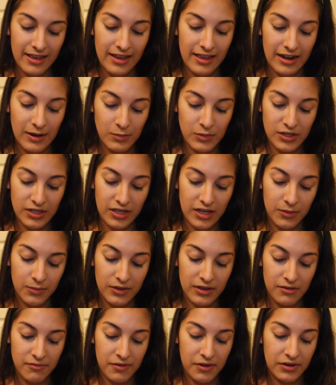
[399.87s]
I'm just going to
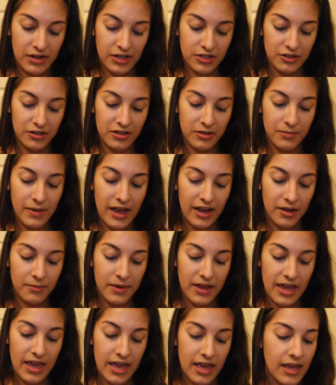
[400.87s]
put the foundation on the back of
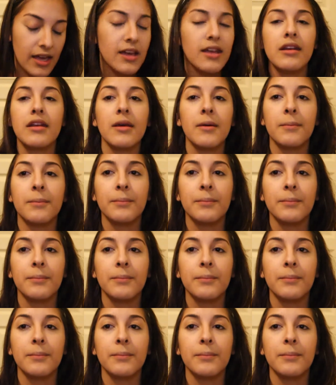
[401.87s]
my hand.